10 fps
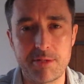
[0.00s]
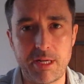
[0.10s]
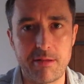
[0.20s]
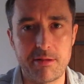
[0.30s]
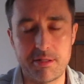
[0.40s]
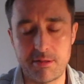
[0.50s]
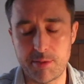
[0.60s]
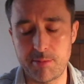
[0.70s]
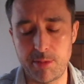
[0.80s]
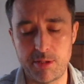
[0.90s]
check out the
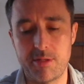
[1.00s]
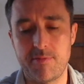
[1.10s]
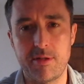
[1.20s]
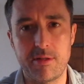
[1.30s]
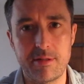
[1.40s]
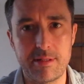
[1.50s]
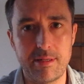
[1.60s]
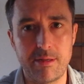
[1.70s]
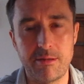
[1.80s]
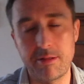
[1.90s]
description box for
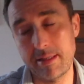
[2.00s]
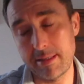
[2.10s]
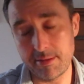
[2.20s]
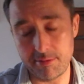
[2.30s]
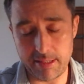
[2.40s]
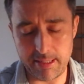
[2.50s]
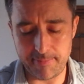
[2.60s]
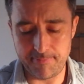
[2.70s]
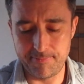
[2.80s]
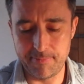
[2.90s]
all the details are in there.